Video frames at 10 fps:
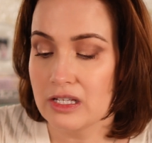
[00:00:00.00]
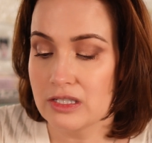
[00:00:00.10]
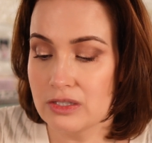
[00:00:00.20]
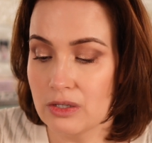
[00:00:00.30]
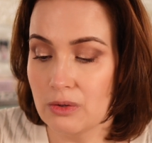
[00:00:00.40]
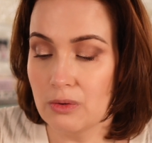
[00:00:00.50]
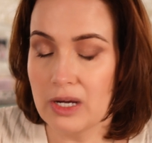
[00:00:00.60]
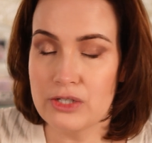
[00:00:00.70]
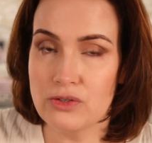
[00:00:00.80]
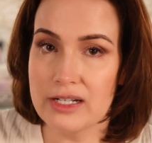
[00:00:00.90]
so
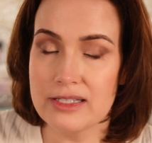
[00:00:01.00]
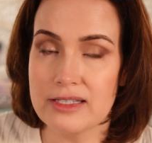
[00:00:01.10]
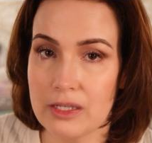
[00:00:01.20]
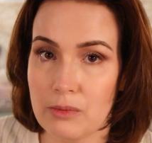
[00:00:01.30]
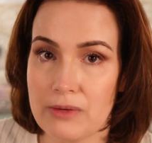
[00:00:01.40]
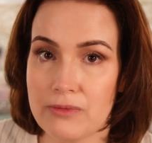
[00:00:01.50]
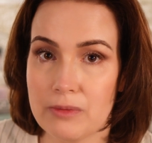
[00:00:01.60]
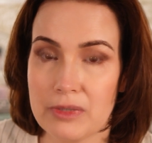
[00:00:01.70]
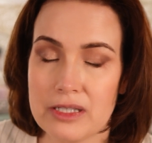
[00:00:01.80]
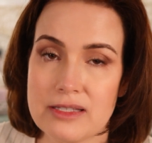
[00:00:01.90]
I try to stay away
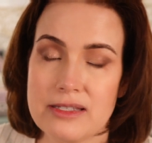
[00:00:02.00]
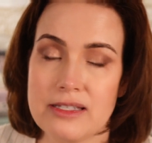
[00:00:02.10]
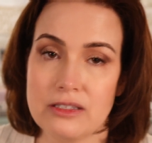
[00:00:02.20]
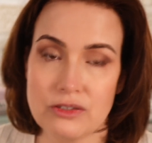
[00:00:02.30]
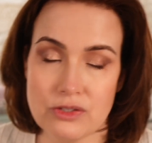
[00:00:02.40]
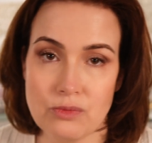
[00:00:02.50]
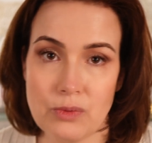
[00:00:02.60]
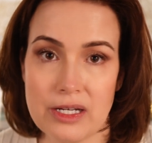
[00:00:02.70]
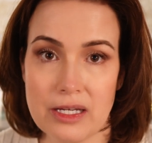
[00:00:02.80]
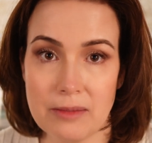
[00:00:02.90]
from concealers
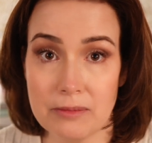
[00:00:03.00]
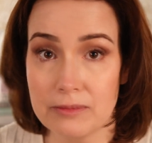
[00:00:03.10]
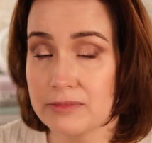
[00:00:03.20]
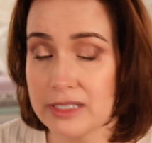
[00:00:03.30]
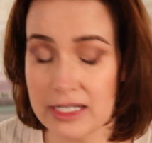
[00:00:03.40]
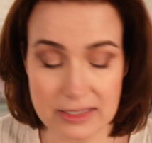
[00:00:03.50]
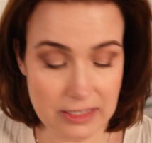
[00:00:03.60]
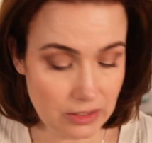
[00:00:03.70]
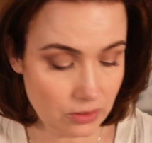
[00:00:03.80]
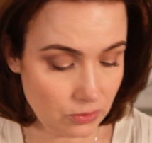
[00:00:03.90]
when I'm
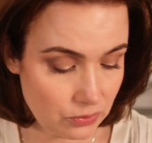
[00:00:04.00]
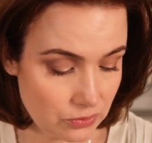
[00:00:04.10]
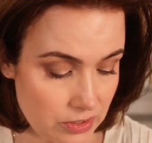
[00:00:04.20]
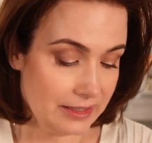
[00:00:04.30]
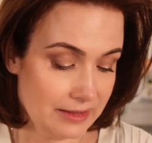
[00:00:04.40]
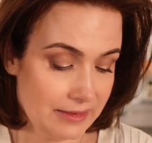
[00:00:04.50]
testing those.